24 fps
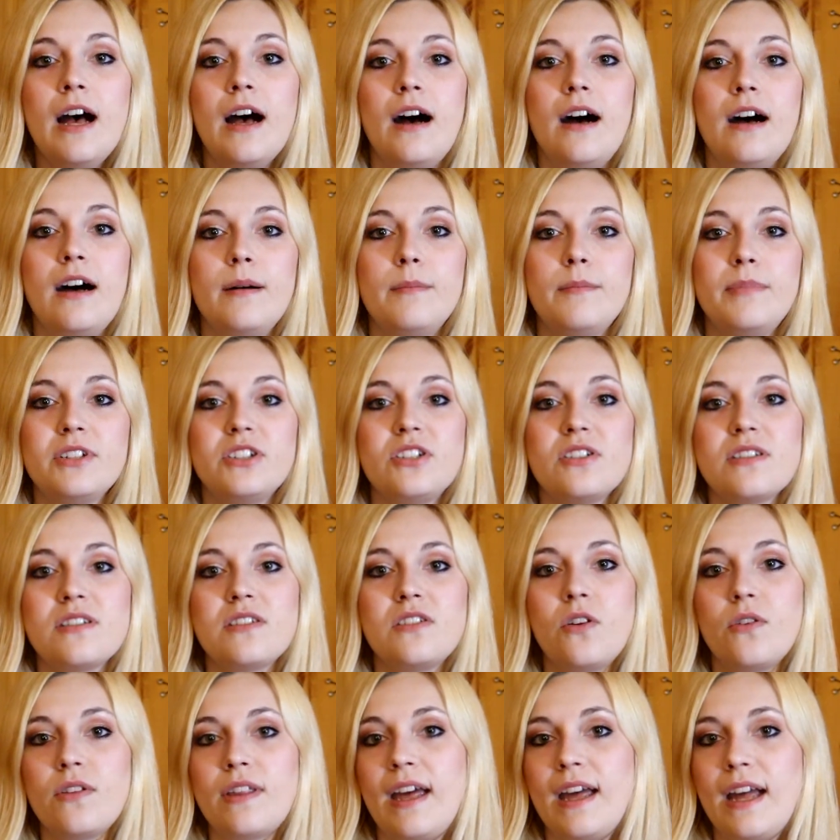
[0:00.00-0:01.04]
Um, but just
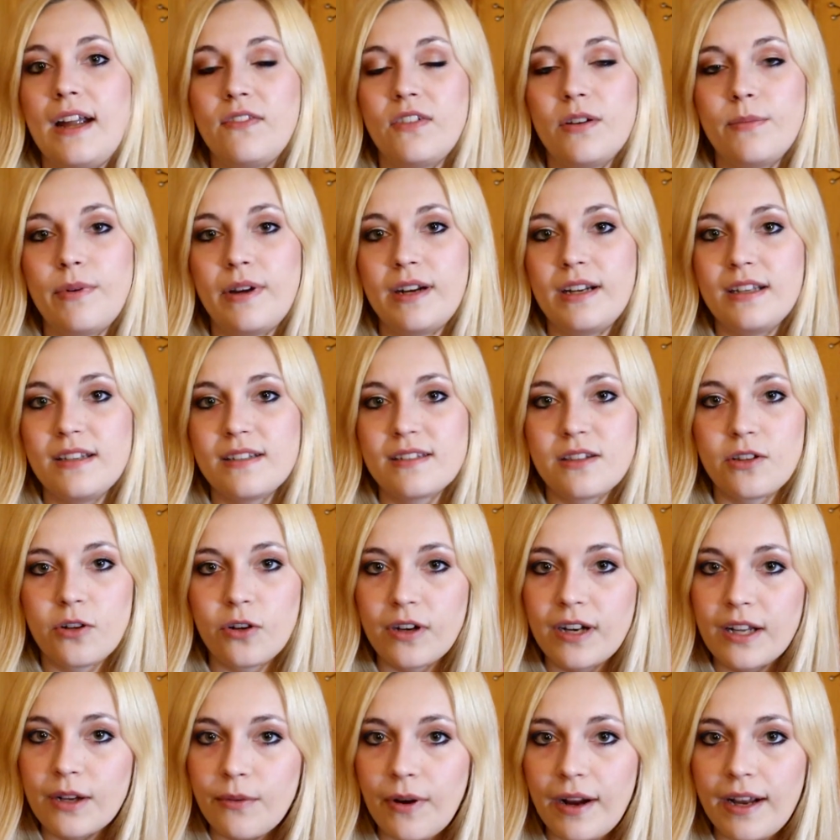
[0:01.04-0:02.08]
know that everybody is
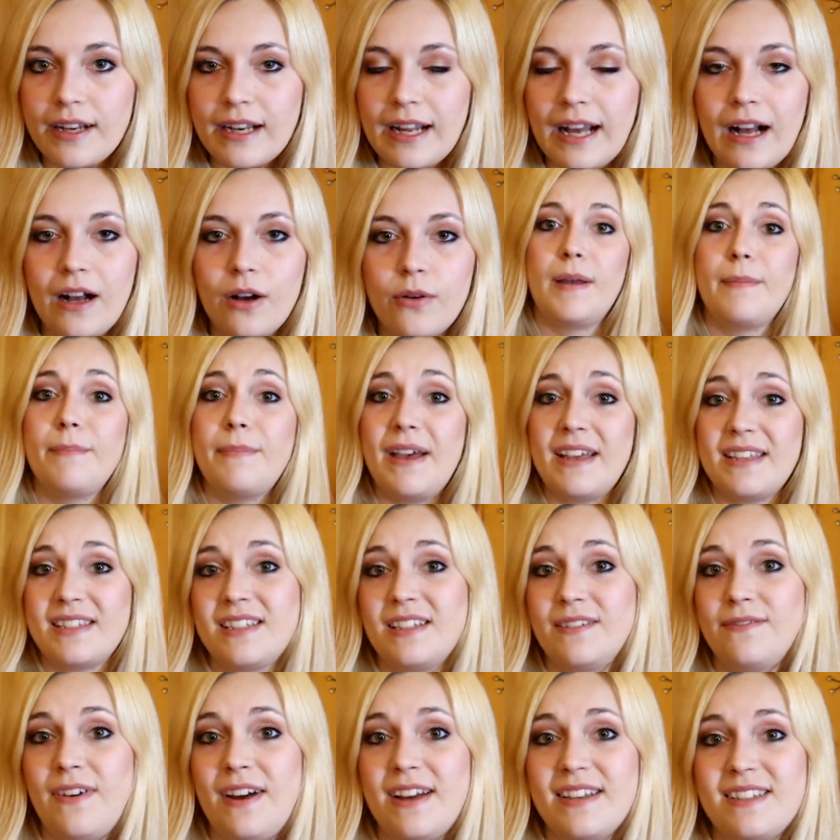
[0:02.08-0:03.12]
learning right now. My best
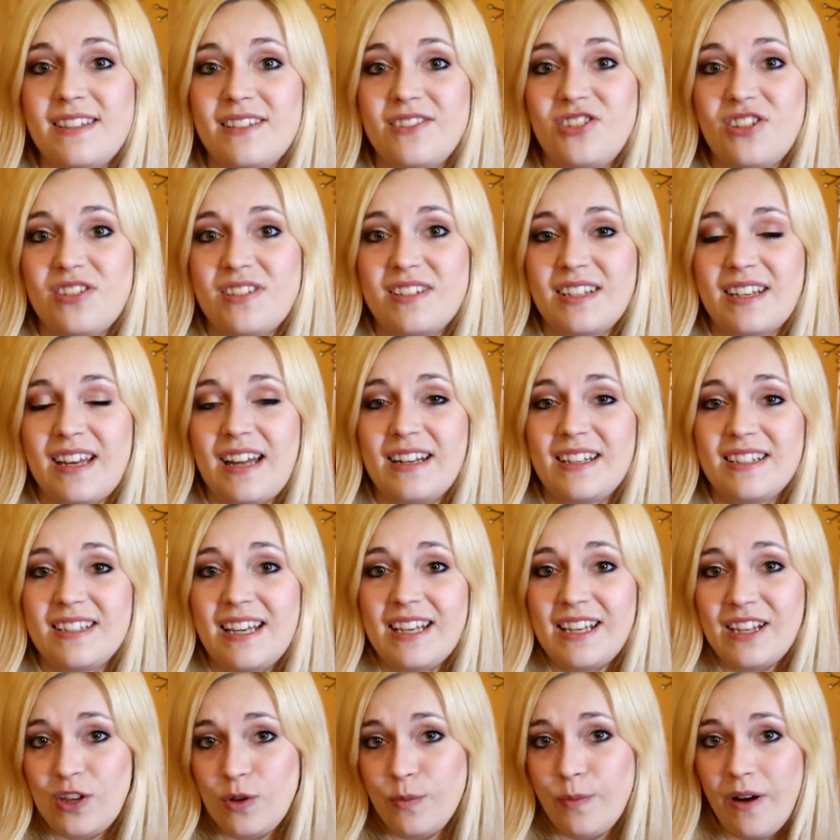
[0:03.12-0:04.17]
advice is just to kind of
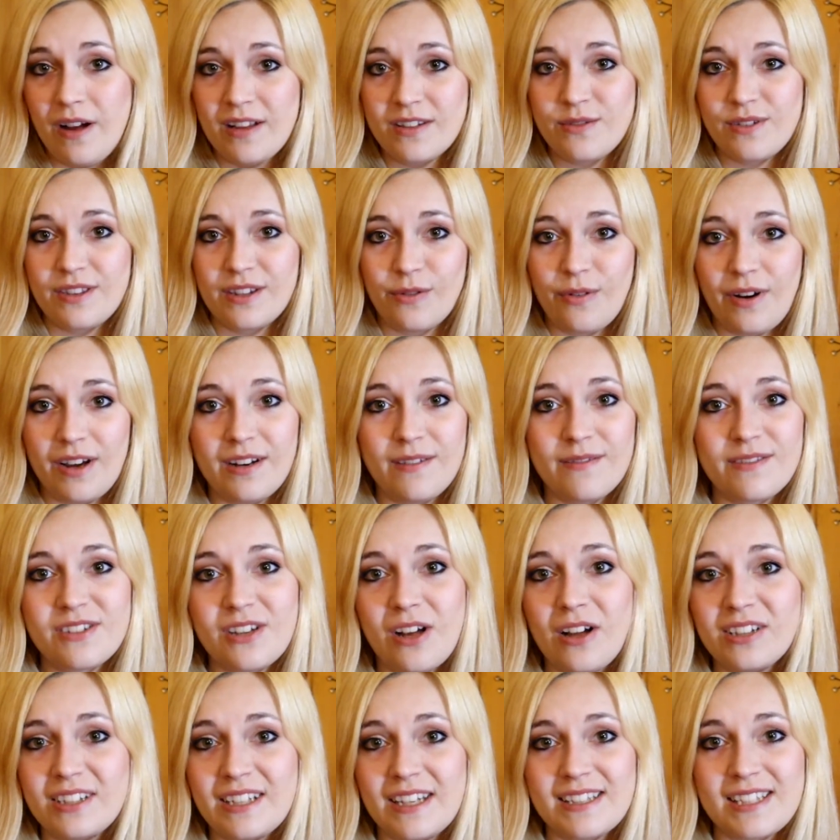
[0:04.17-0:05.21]
take coupons with a grain of
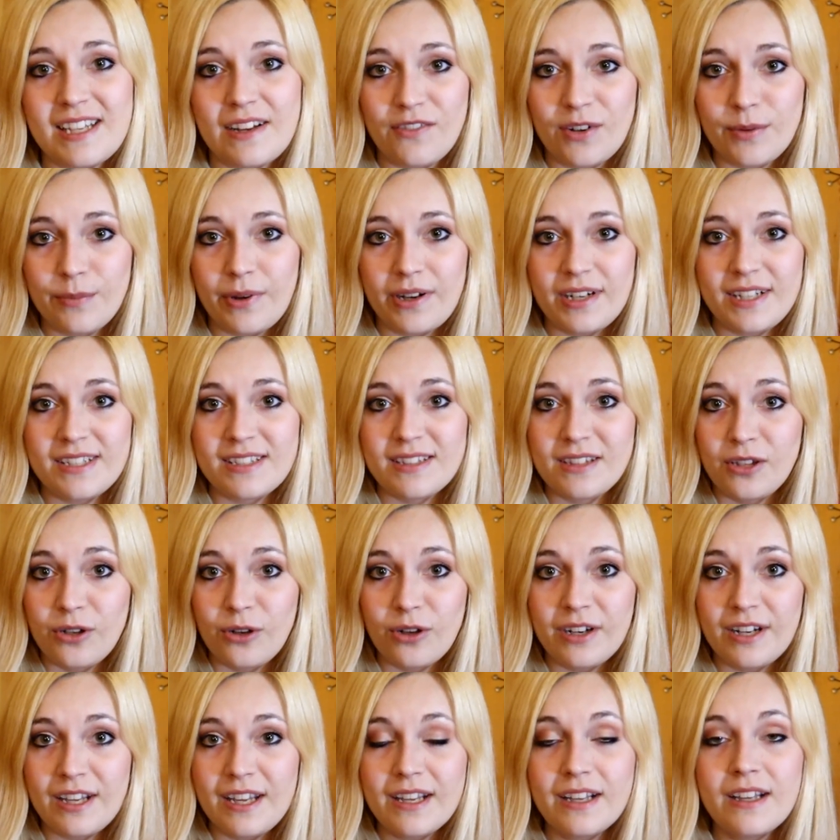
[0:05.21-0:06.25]
salt as everybody's
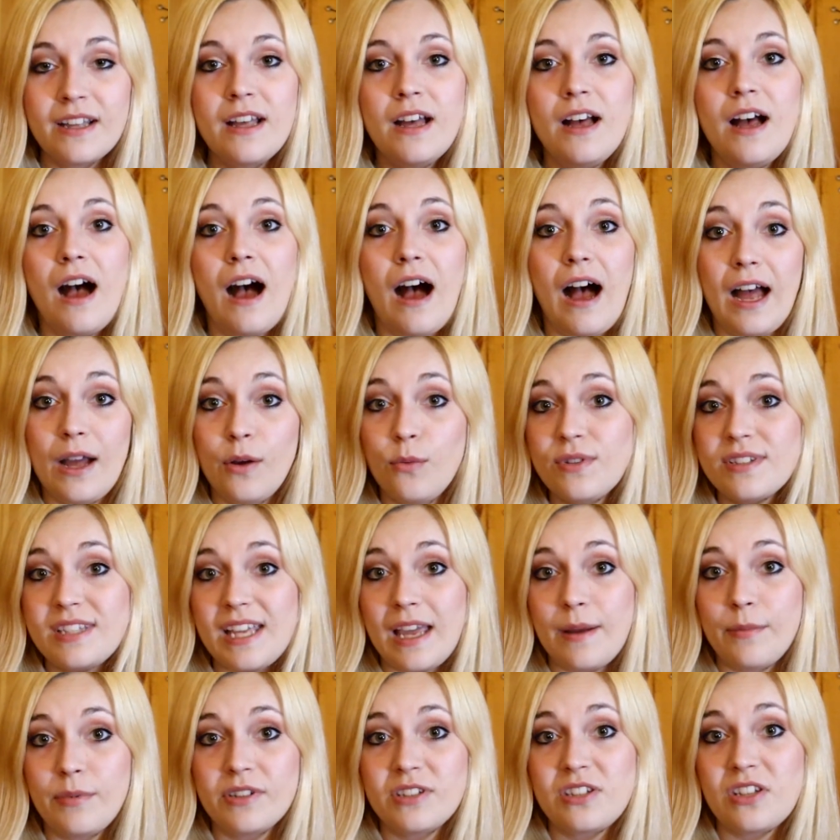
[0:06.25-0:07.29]
learning. I was
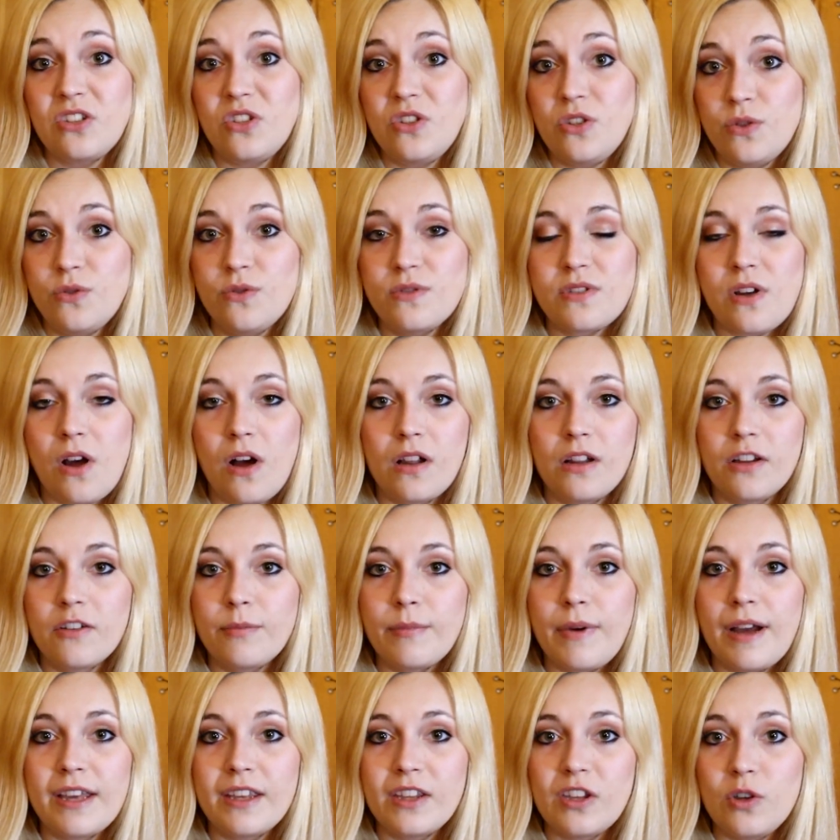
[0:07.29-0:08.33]
able to use all of
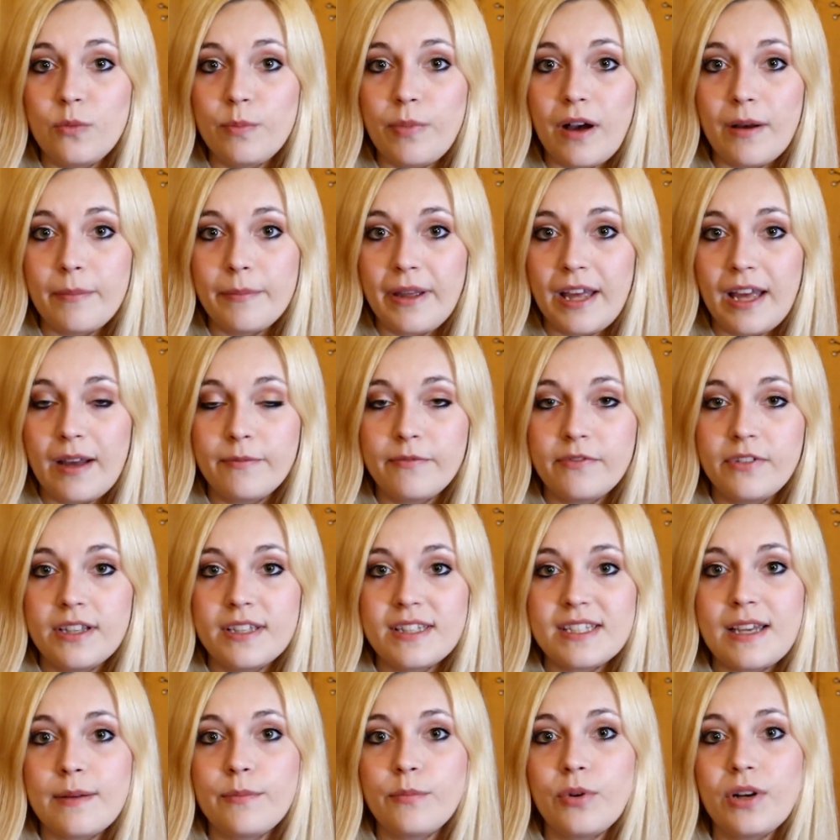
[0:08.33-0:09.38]
my coupon
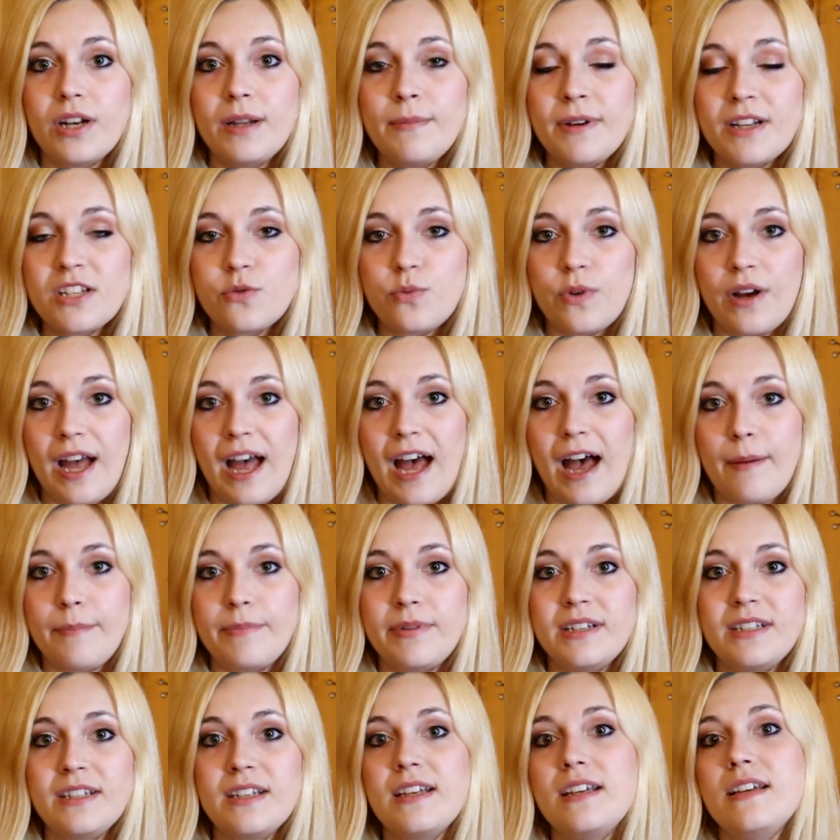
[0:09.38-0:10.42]
pamphlets and pretty much what
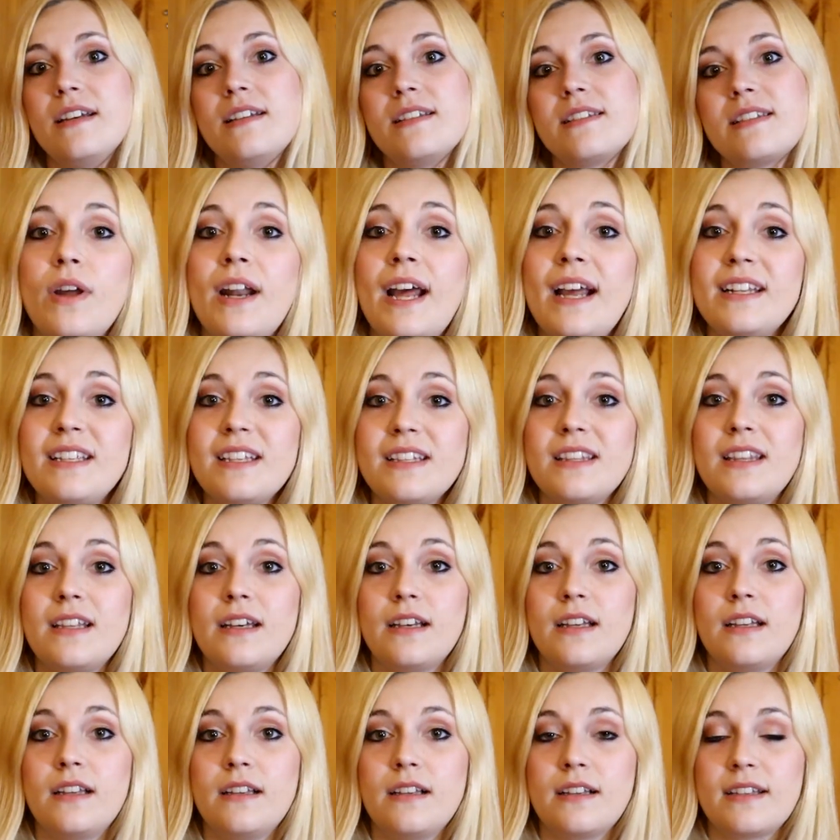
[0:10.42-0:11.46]
happened is when I did
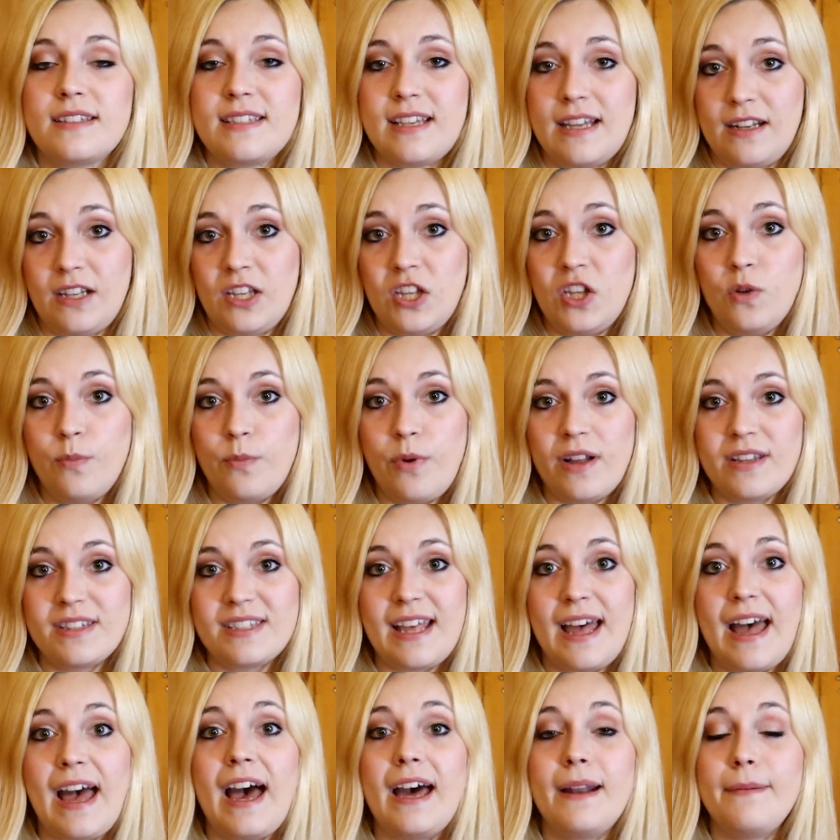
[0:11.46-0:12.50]
the set of coupons
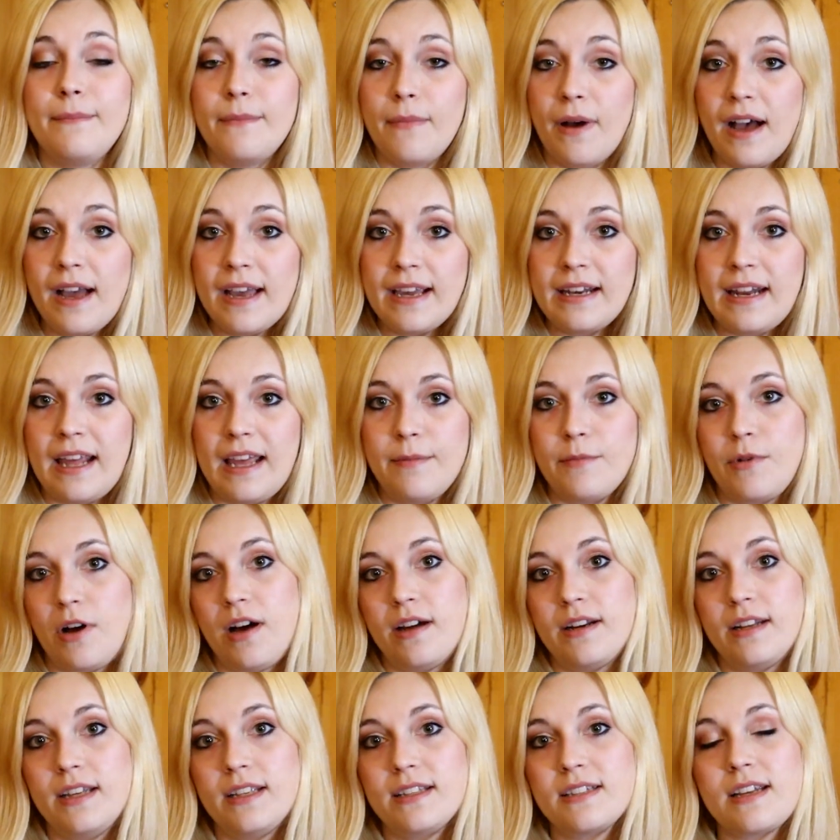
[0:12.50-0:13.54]
that had my name
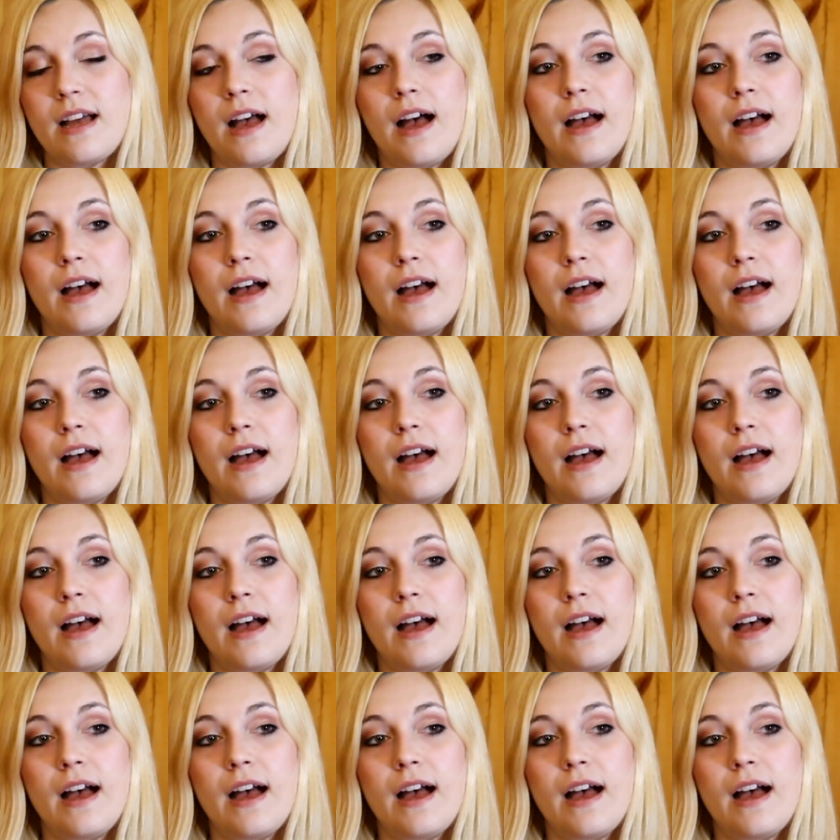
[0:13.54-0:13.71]
on it,